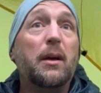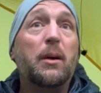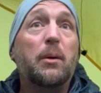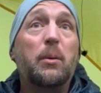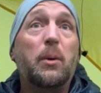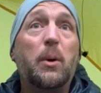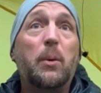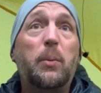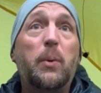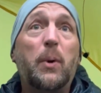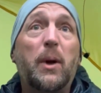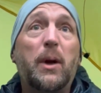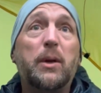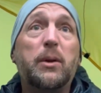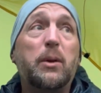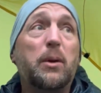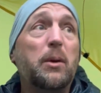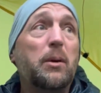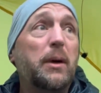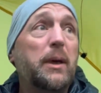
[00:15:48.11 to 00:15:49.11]
But what I
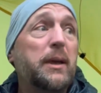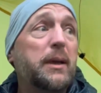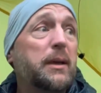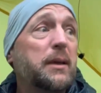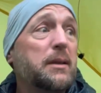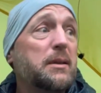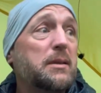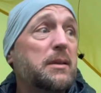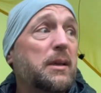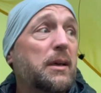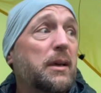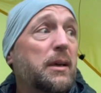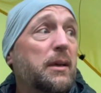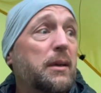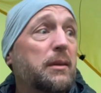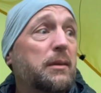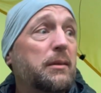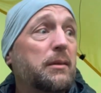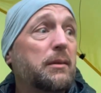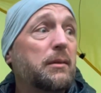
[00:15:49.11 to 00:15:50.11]
do like is,
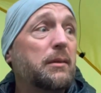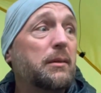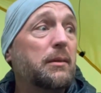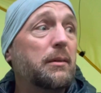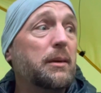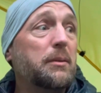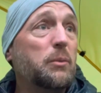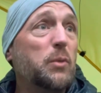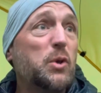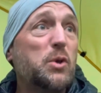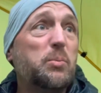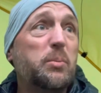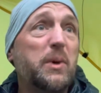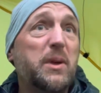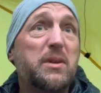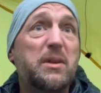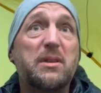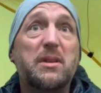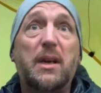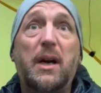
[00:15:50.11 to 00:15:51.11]
like most
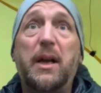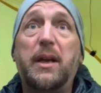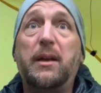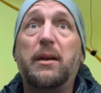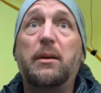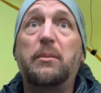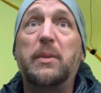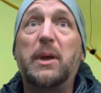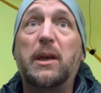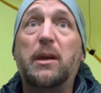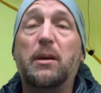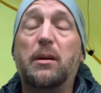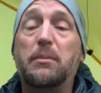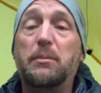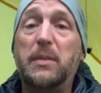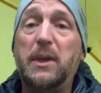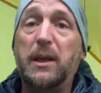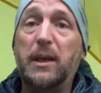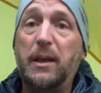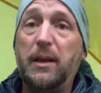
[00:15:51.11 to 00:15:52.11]
places, the higher up you
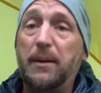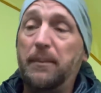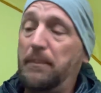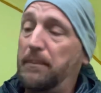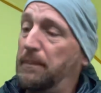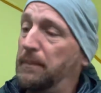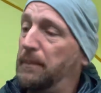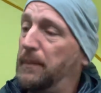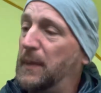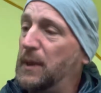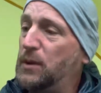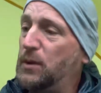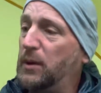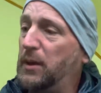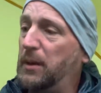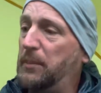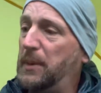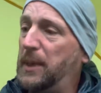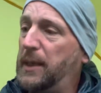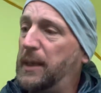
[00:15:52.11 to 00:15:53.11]
come, you get the sort
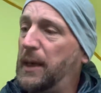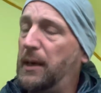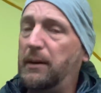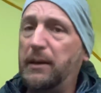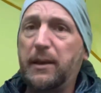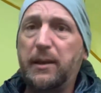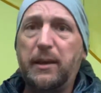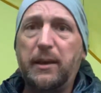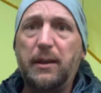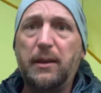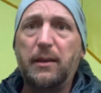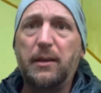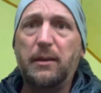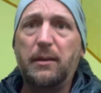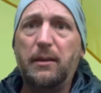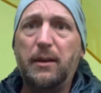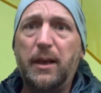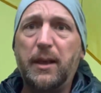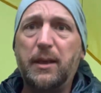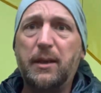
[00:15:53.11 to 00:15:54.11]
of metallic green
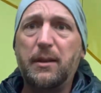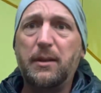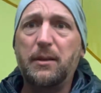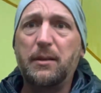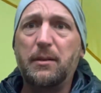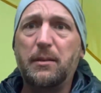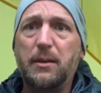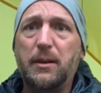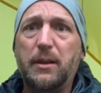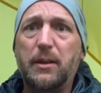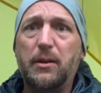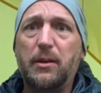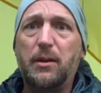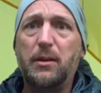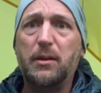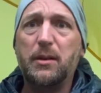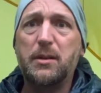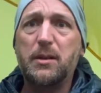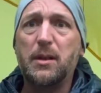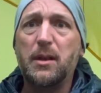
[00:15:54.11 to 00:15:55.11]
lichen on the
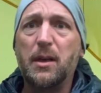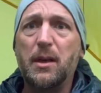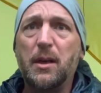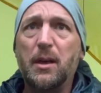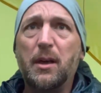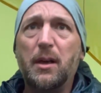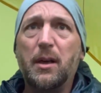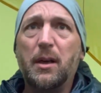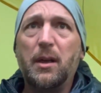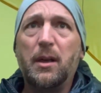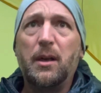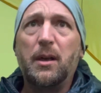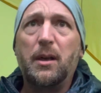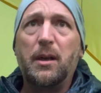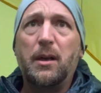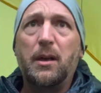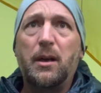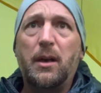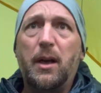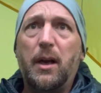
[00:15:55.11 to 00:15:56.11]
rocks,
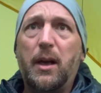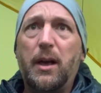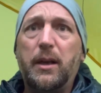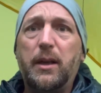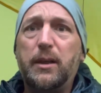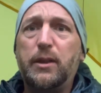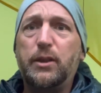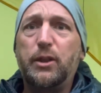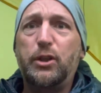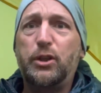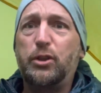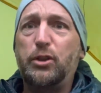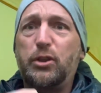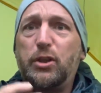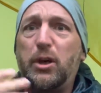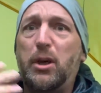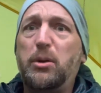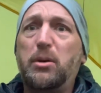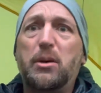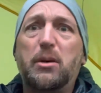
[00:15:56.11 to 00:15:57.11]
and it just shows
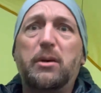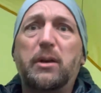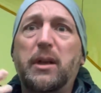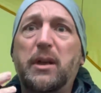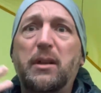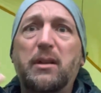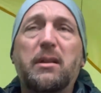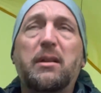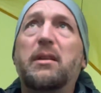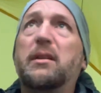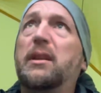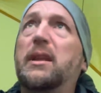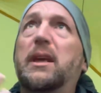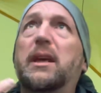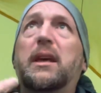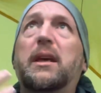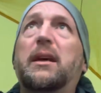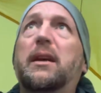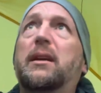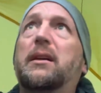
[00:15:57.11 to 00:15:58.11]
you how clean
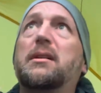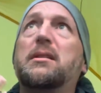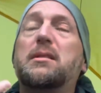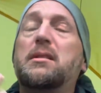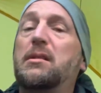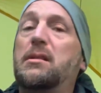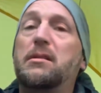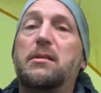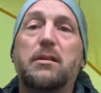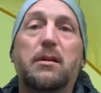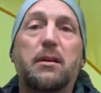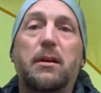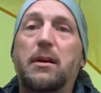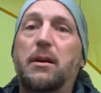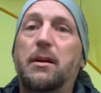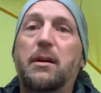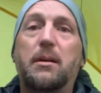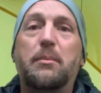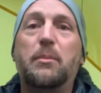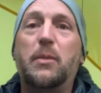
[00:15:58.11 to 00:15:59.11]
the air is. So
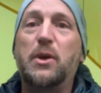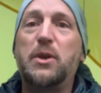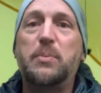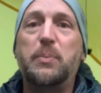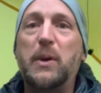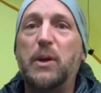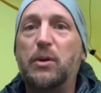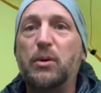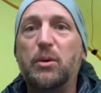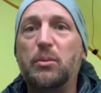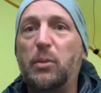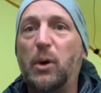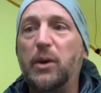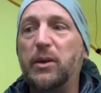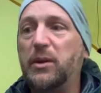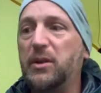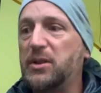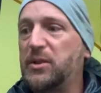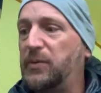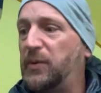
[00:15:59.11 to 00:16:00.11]
it must be doing
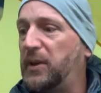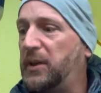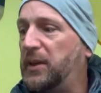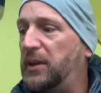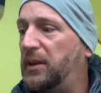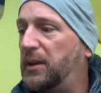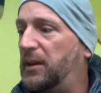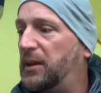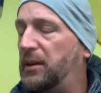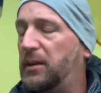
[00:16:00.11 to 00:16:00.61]
wonders for you, it